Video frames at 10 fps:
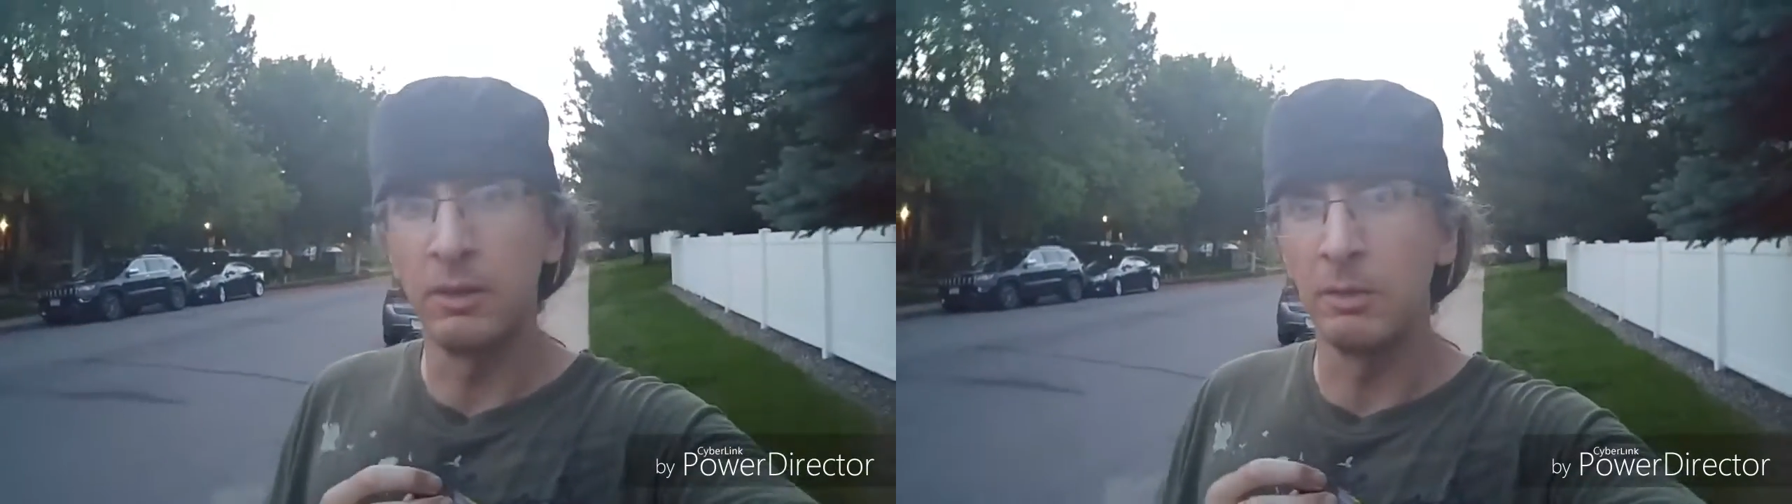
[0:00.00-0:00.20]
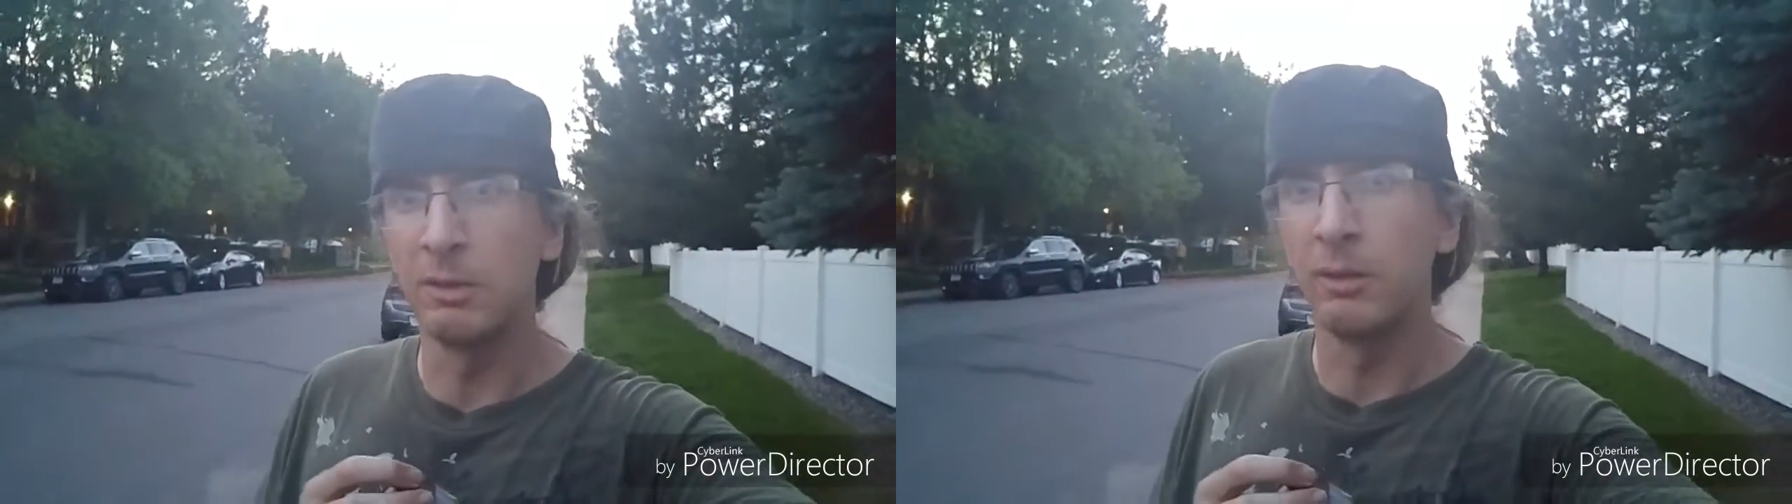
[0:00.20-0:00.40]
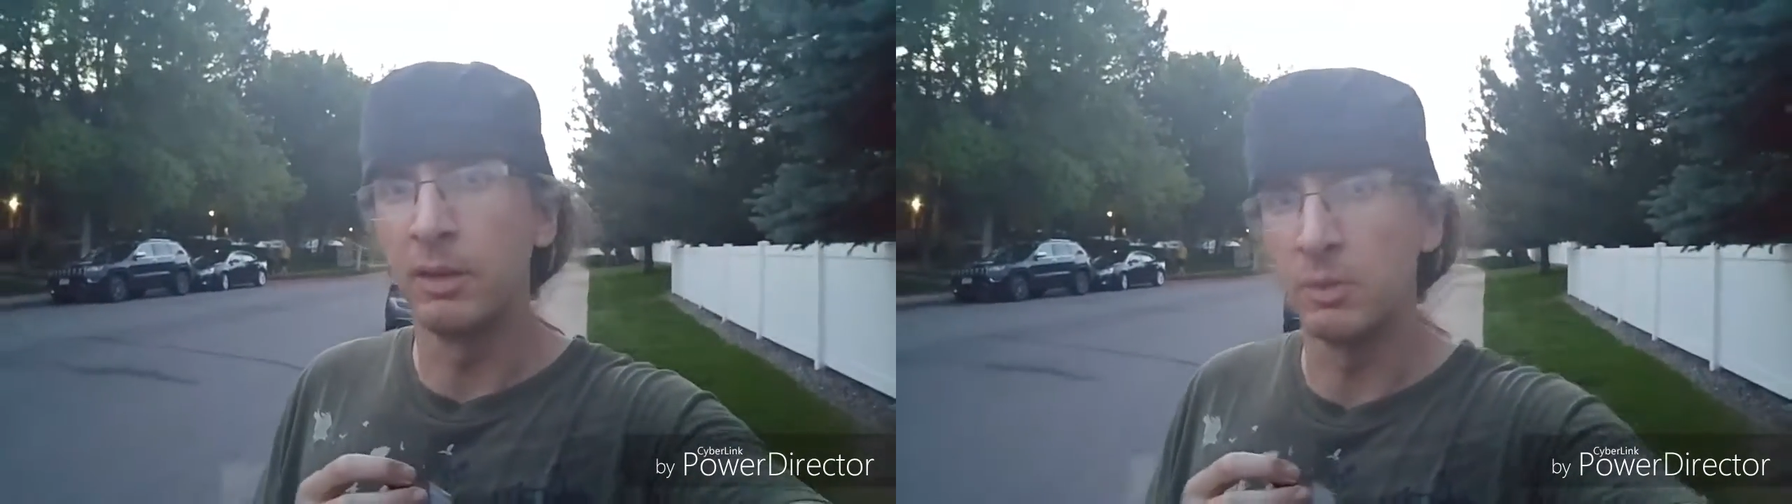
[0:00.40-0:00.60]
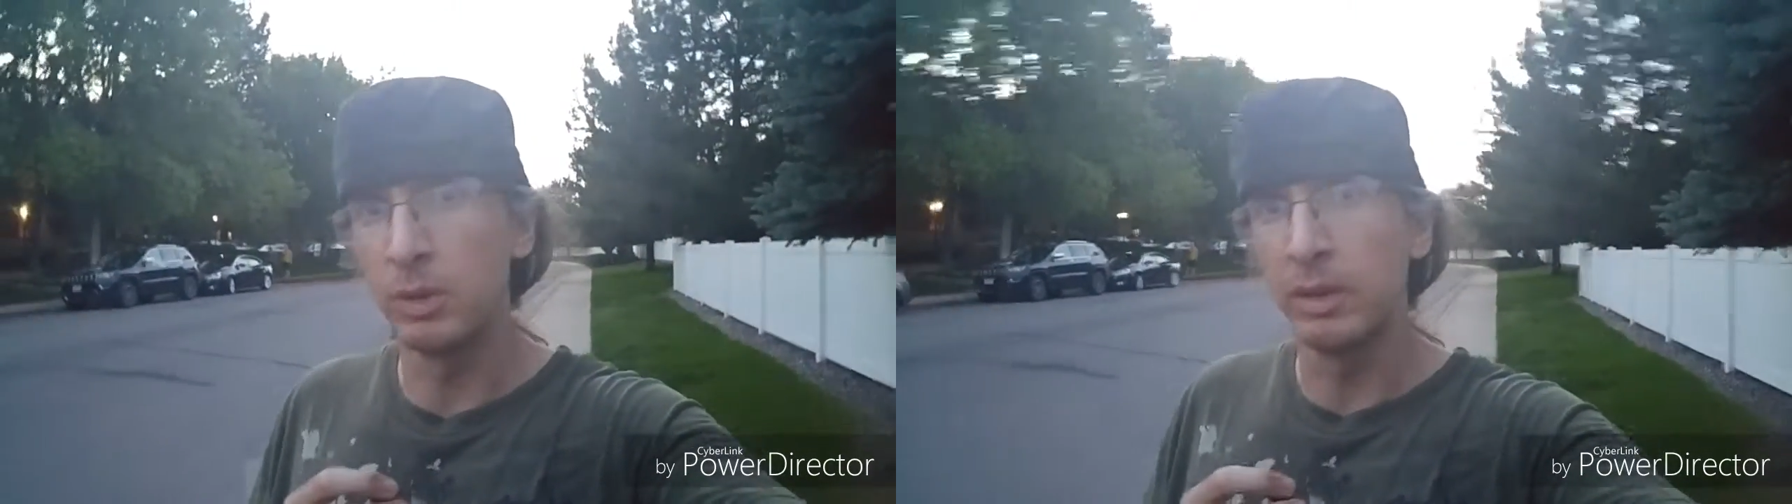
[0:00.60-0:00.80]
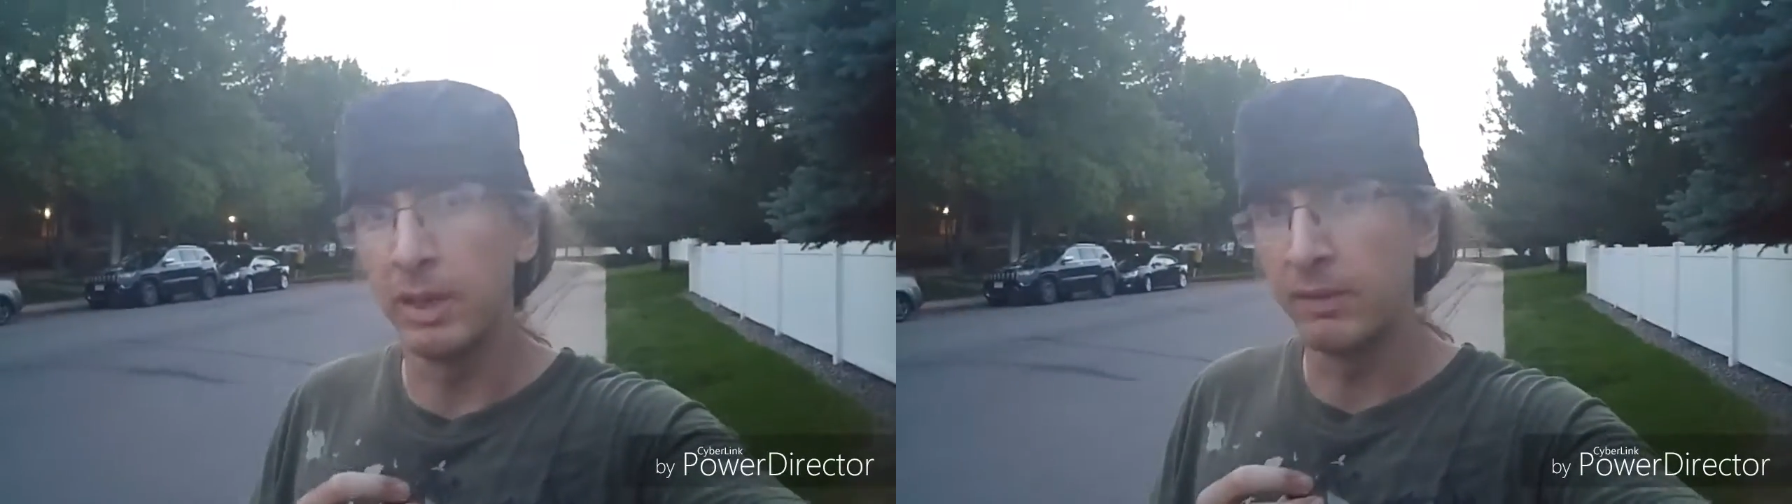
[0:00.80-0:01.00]
yeah, YouTube's doing
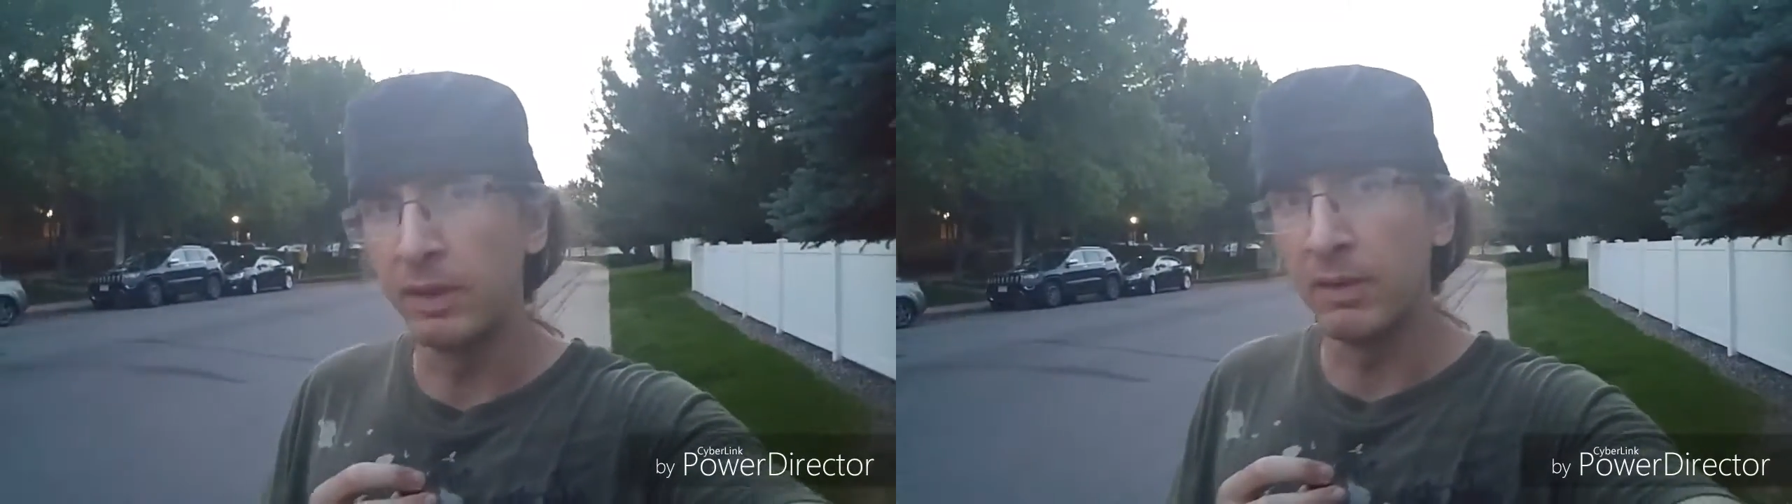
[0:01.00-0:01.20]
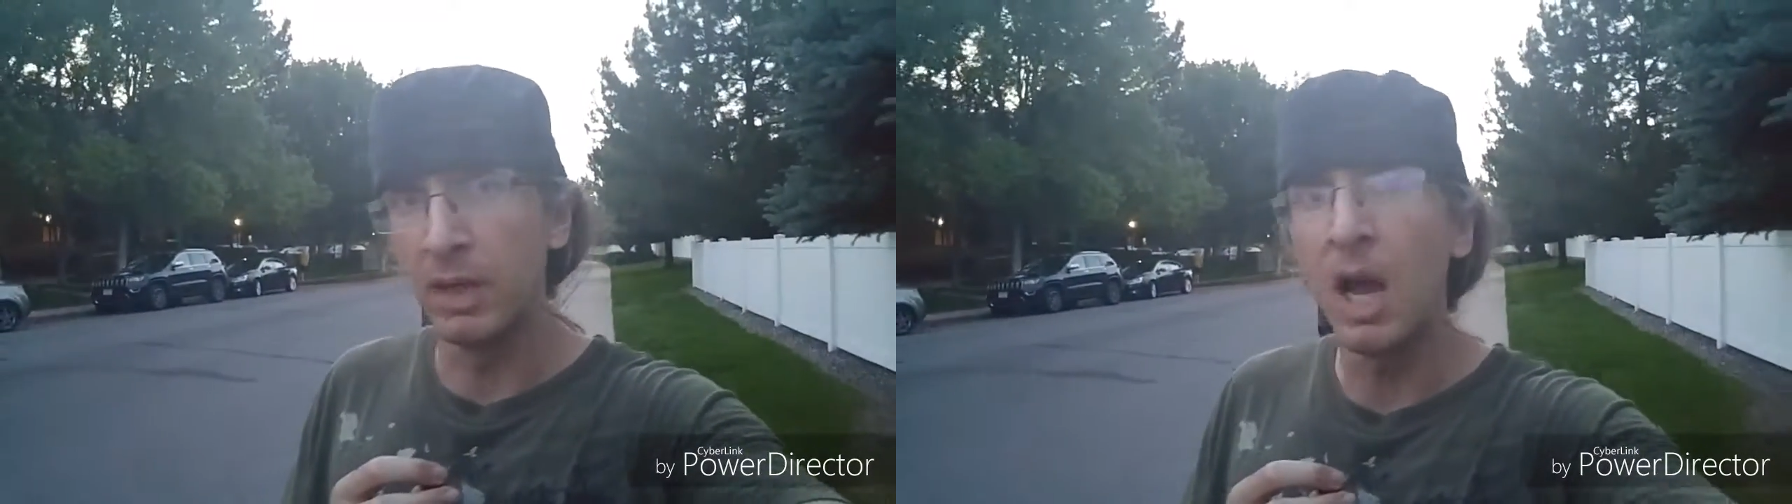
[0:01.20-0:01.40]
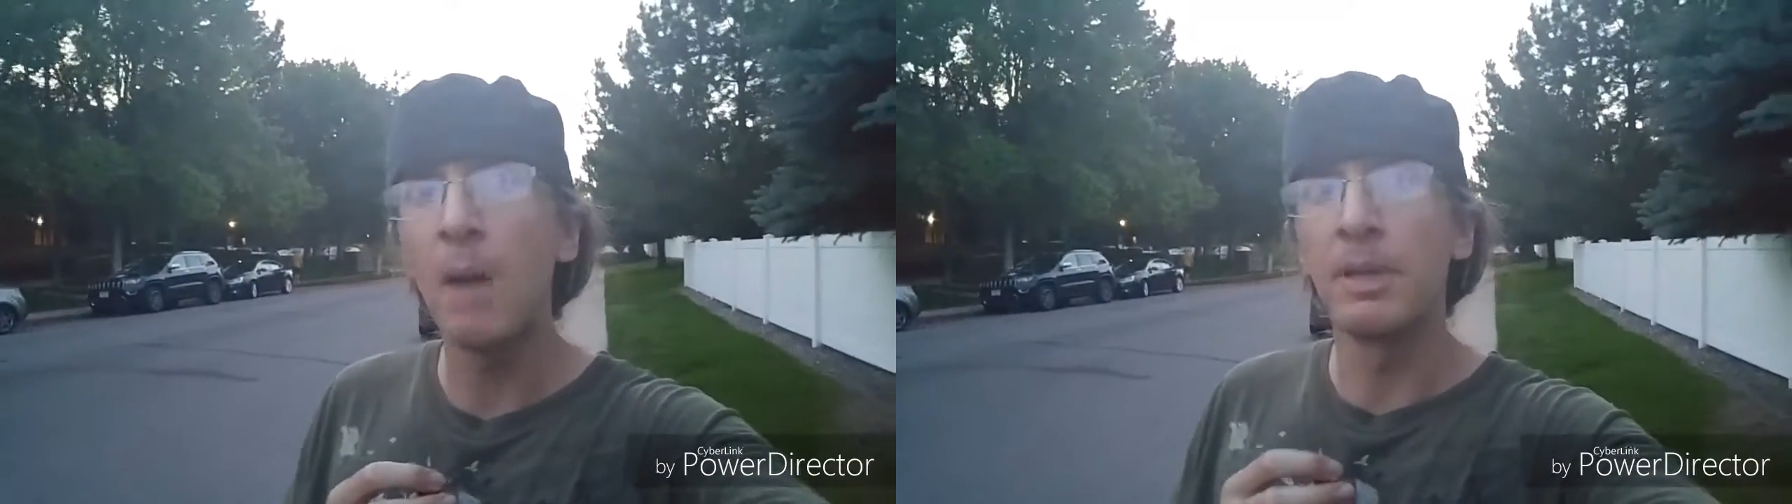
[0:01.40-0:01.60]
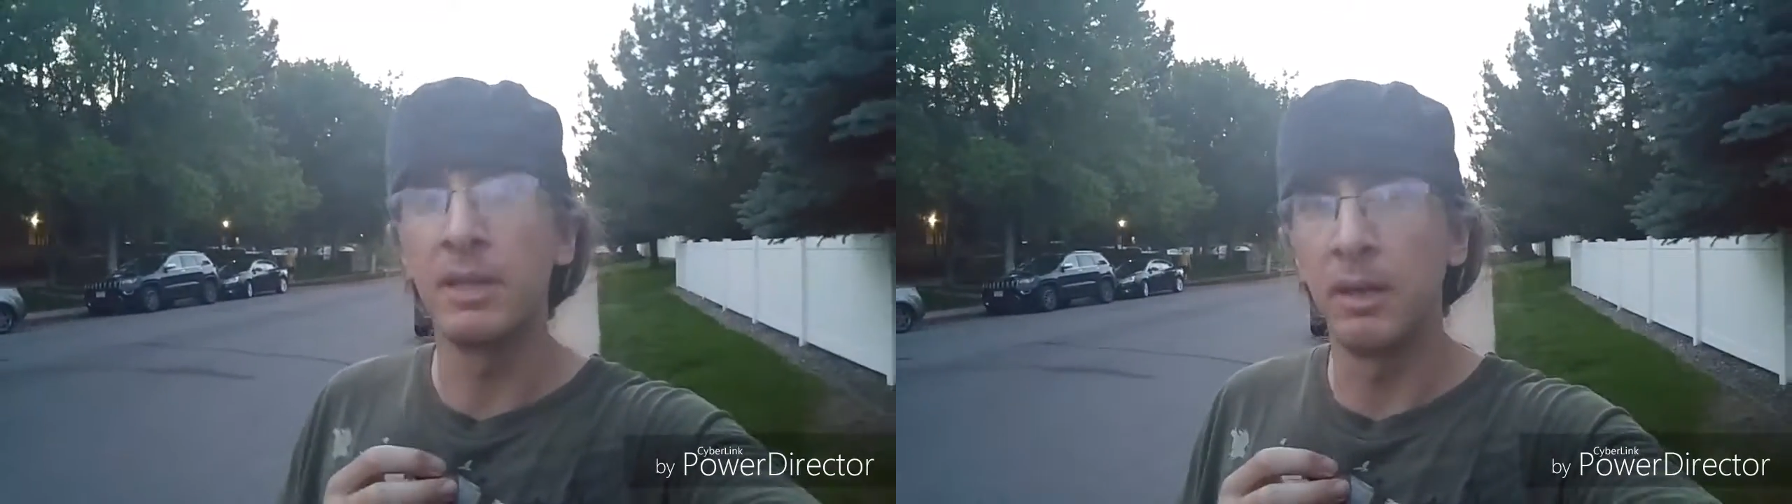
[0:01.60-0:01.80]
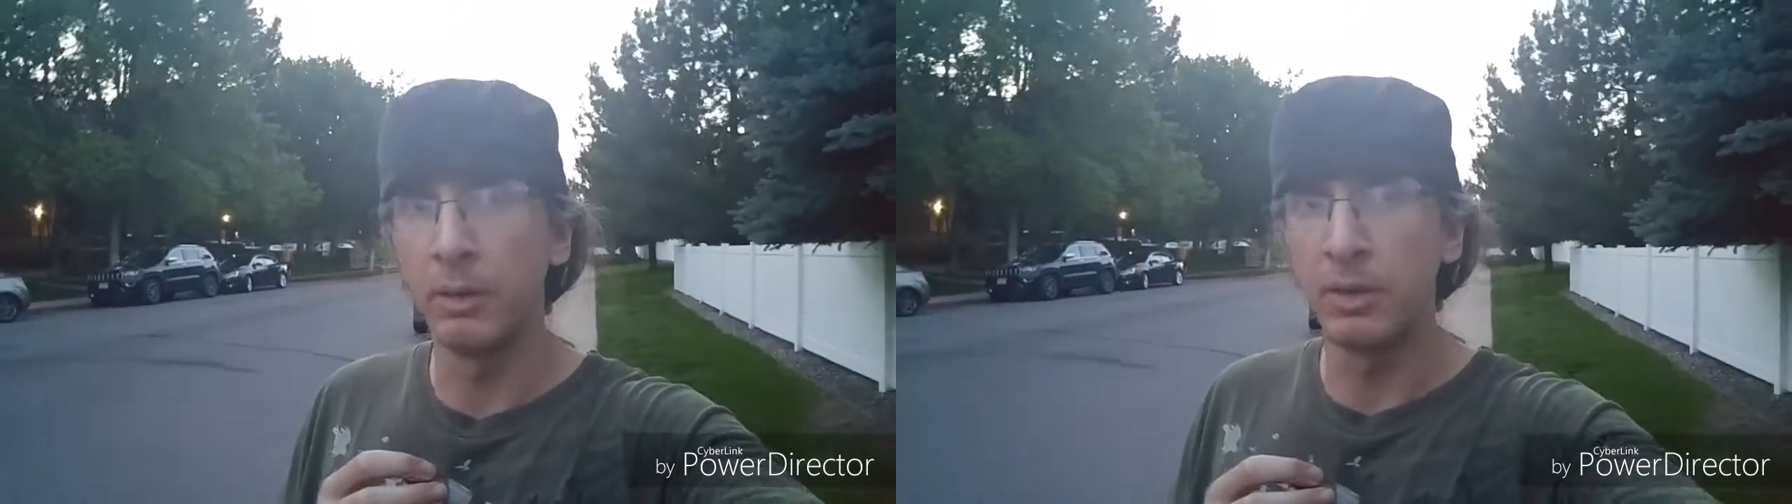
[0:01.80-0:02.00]
things where now you have to leave a comment now.